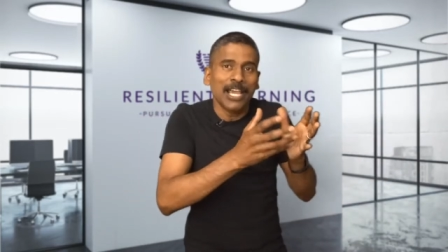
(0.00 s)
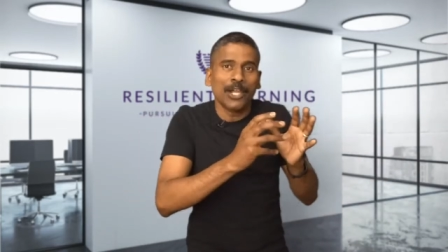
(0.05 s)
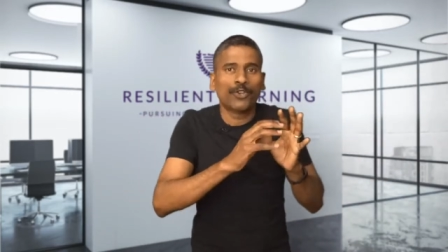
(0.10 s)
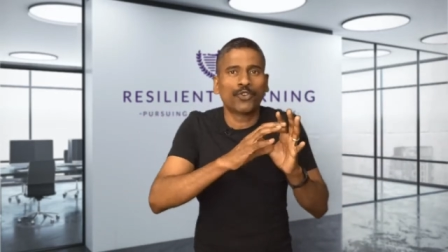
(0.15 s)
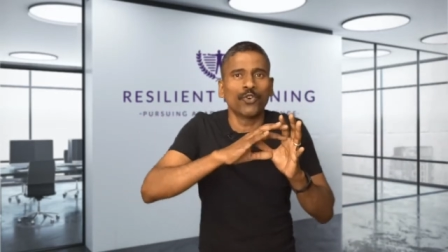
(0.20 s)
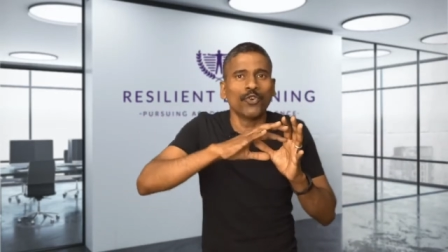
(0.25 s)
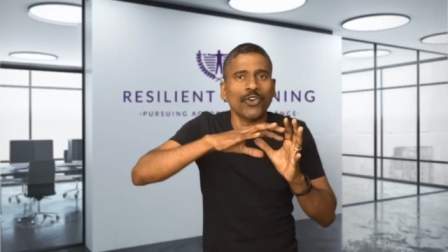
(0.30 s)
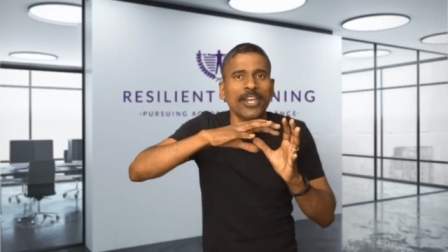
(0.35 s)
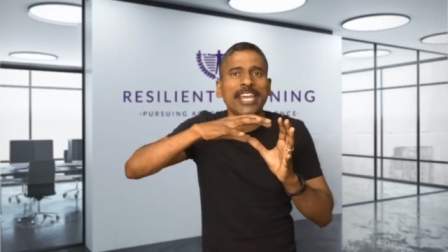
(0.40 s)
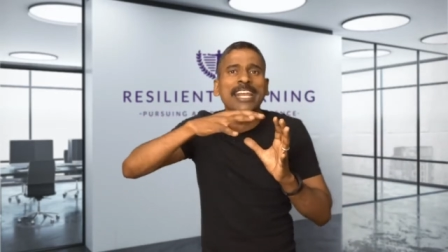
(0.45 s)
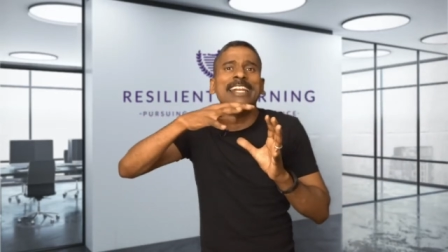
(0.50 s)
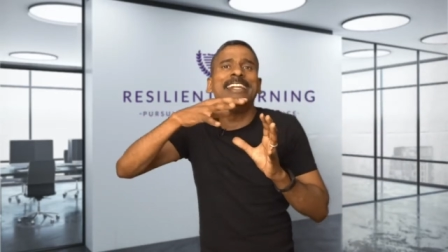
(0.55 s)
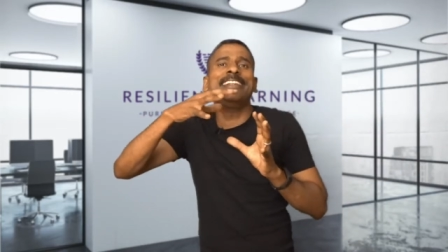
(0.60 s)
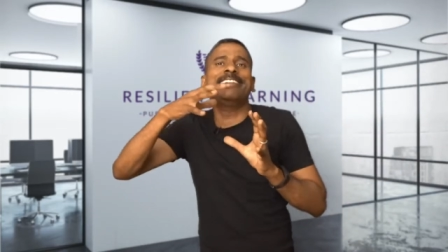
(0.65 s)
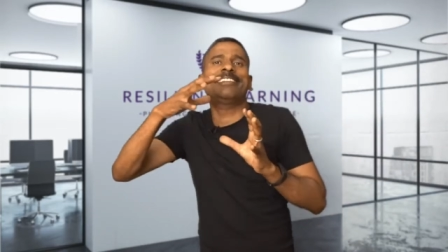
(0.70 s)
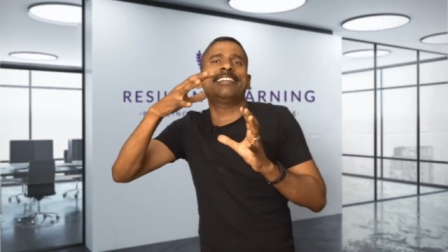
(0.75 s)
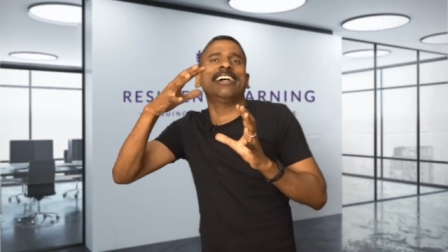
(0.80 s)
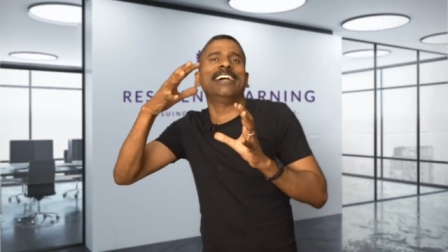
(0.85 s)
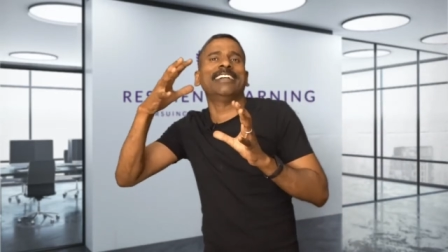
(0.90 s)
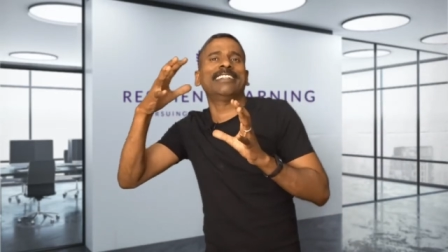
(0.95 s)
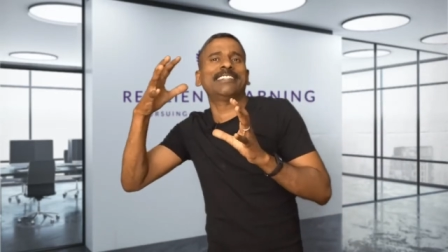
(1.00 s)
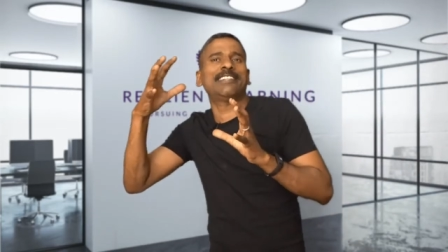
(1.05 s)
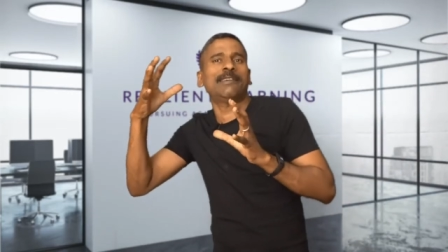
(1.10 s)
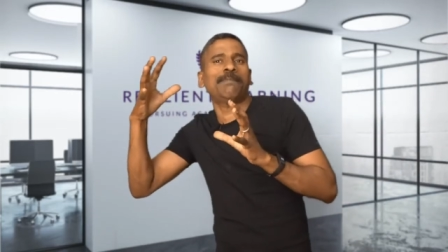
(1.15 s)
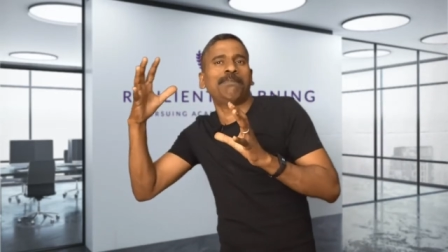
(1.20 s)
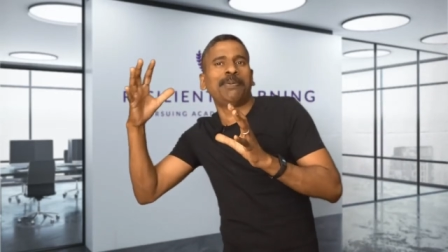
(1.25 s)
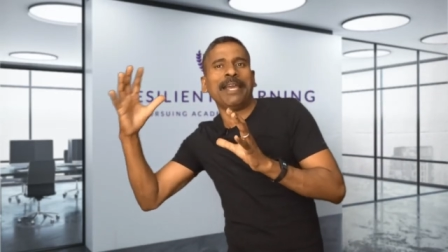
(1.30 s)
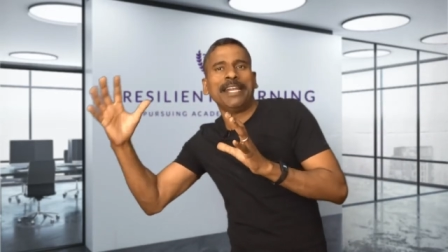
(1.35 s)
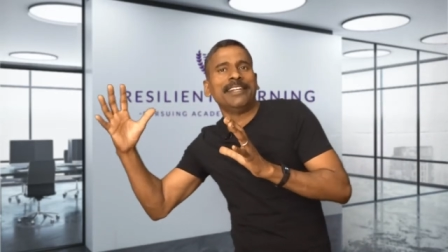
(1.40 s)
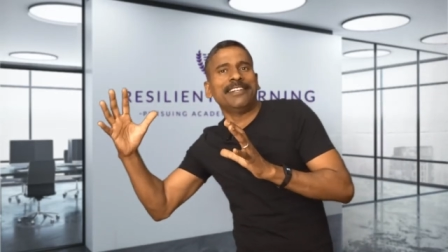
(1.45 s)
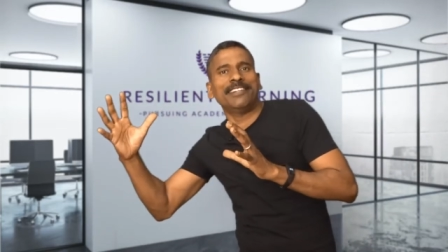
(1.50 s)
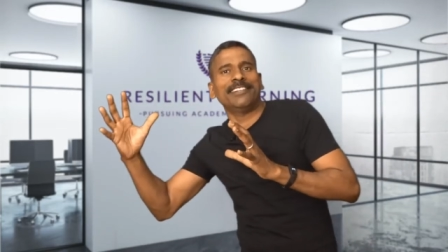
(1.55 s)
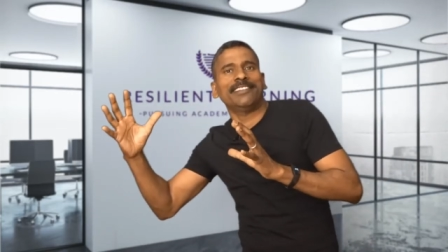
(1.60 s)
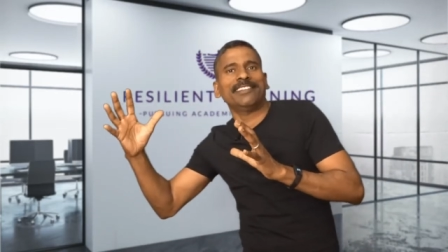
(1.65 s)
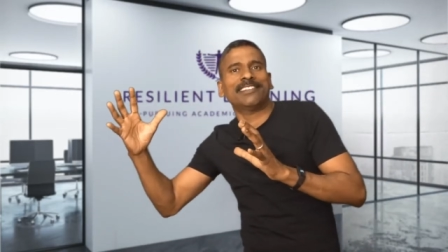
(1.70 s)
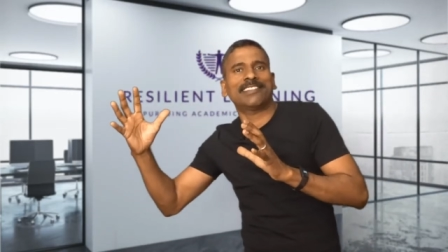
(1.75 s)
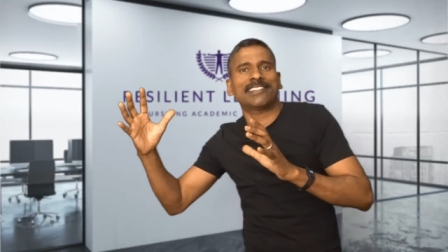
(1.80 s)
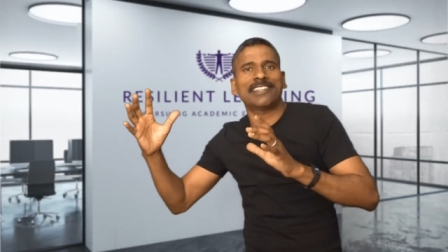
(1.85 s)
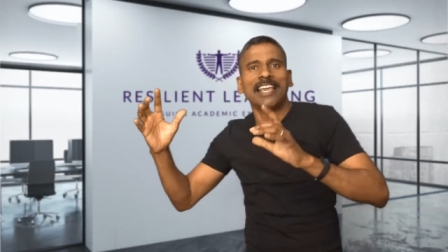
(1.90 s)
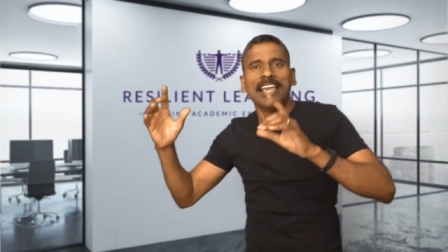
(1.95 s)
to
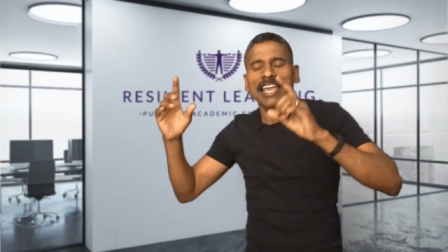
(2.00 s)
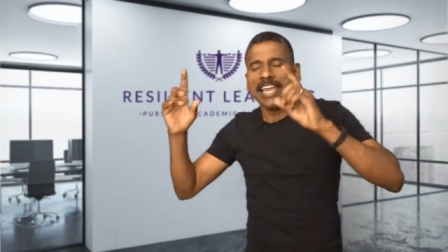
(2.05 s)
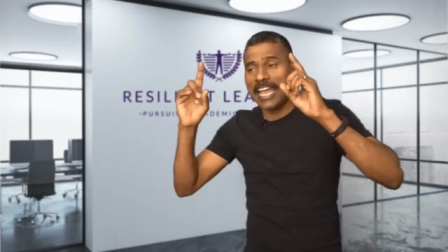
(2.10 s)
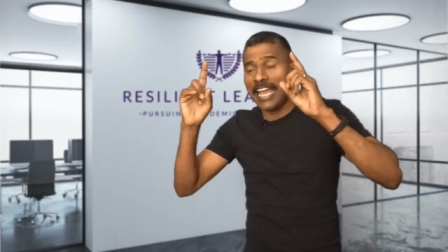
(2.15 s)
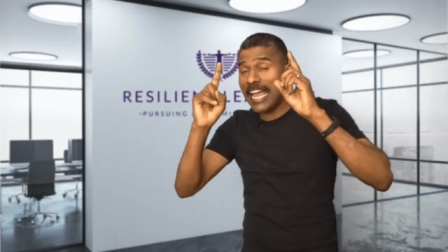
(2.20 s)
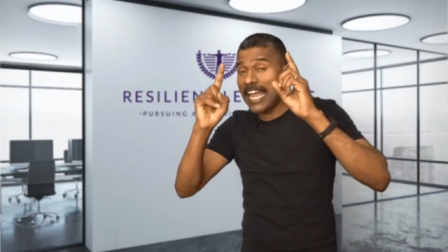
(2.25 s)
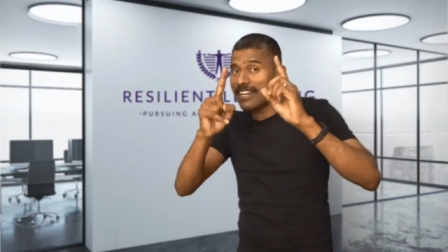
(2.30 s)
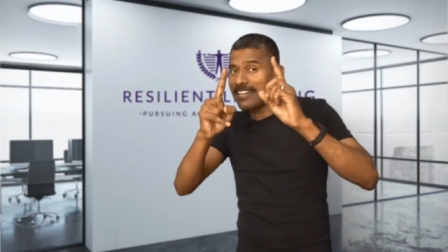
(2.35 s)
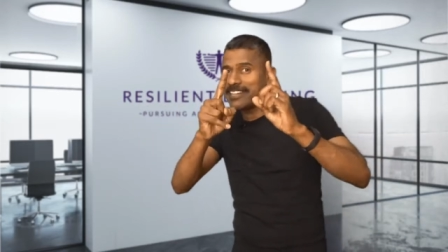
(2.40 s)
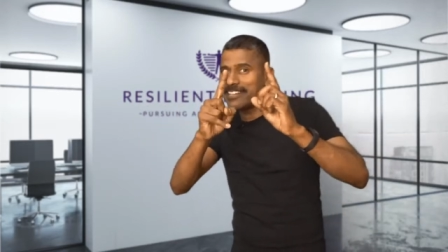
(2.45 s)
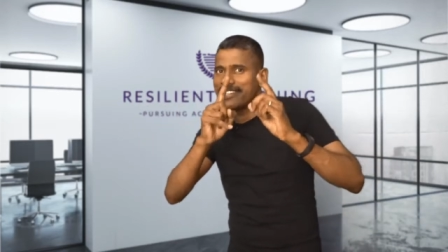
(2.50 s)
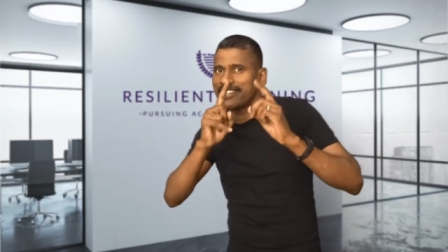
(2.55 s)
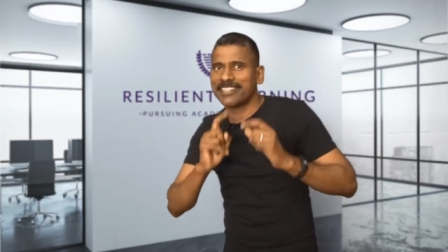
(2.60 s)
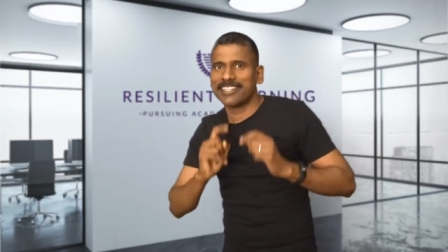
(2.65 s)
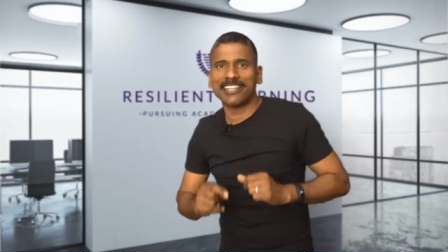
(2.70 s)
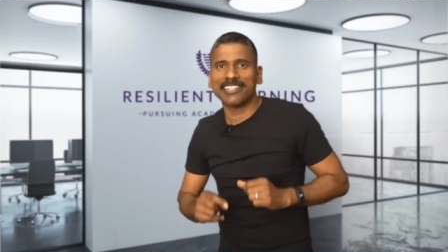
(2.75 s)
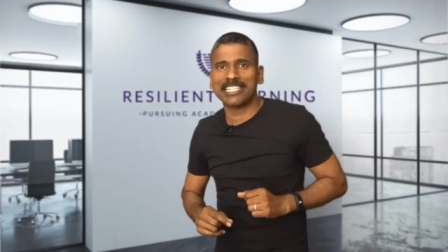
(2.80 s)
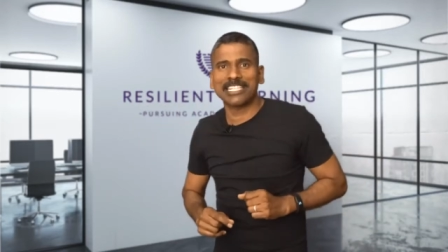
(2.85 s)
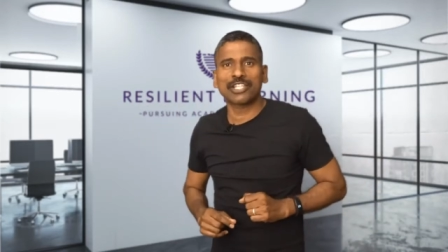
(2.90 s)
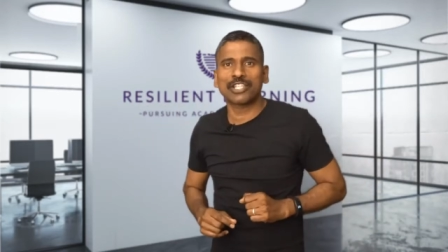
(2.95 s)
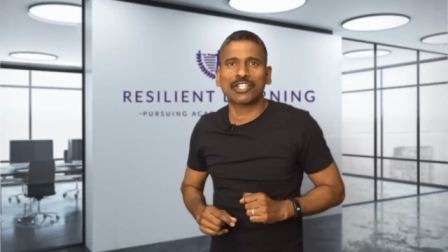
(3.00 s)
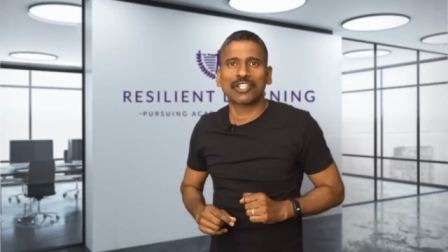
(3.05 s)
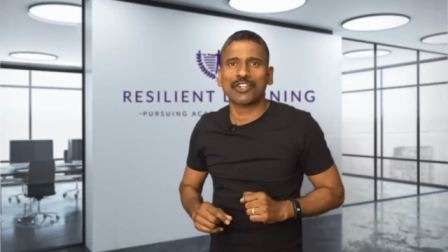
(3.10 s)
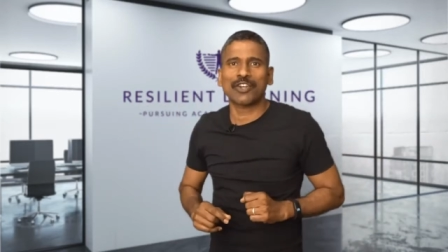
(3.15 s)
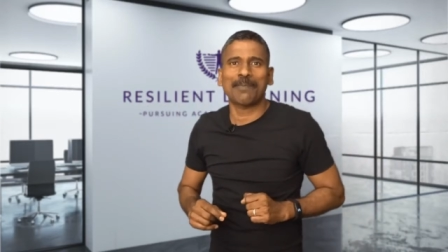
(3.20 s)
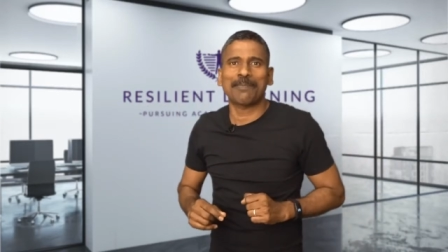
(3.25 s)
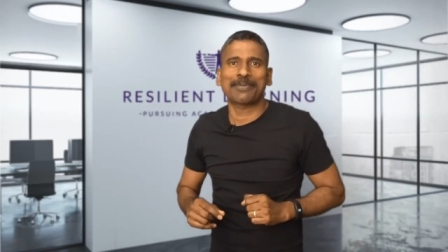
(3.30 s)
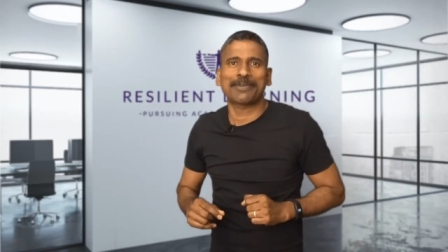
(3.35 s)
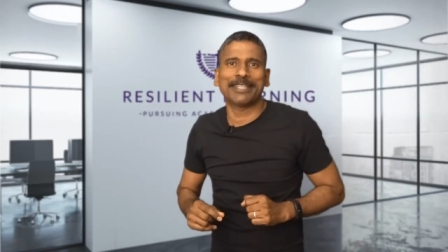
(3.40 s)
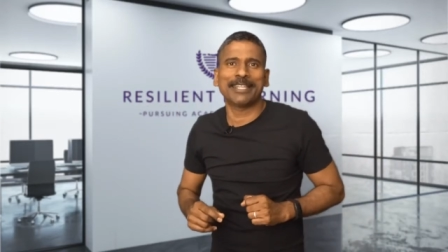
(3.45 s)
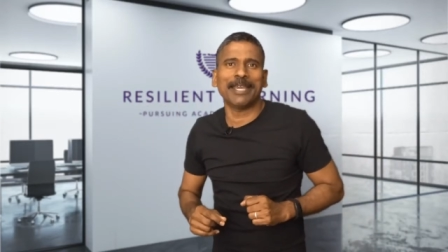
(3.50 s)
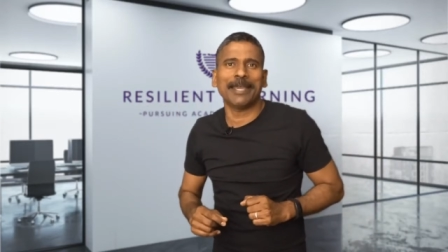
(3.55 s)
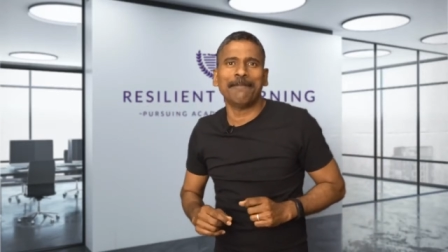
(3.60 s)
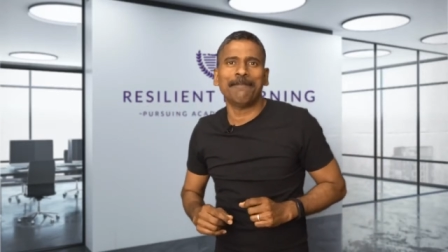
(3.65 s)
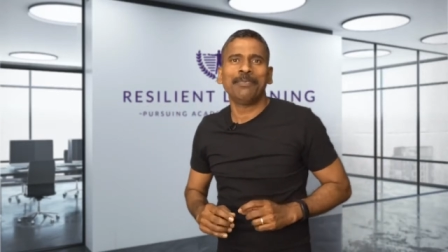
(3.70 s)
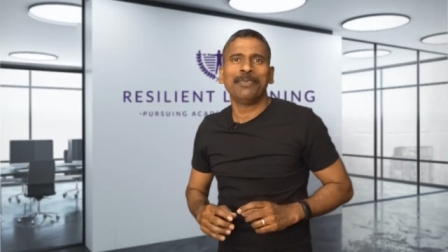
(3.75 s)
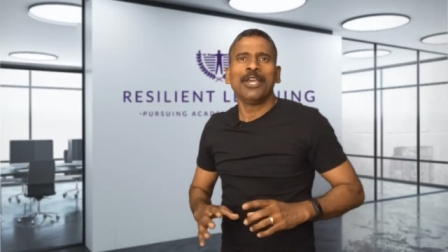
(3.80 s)
interdependence. And it doesn't stop there.